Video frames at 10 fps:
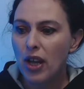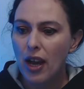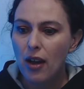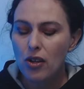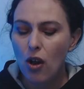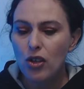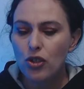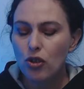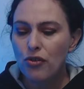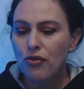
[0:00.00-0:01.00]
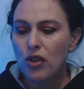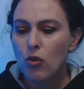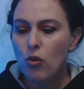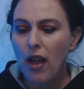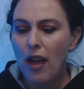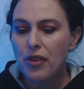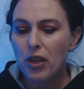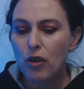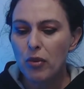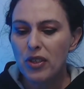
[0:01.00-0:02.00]
I do feel that there
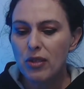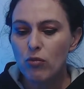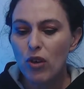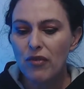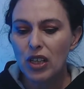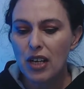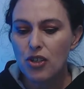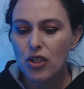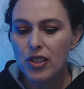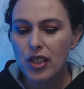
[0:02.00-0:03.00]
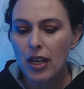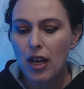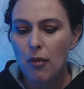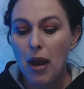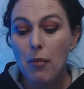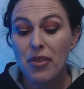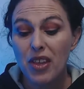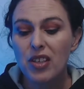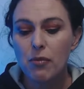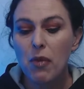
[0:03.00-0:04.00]
could be some revelations that come out, but
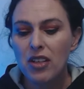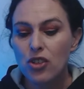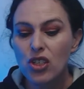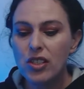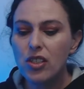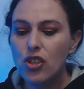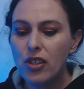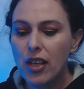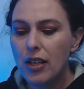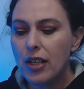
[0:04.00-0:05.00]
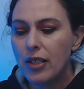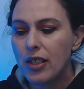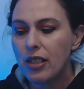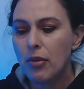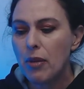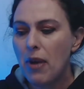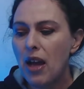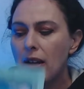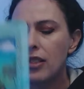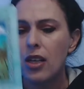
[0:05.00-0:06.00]
there's a major decision that needs to be
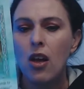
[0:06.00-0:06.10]
made.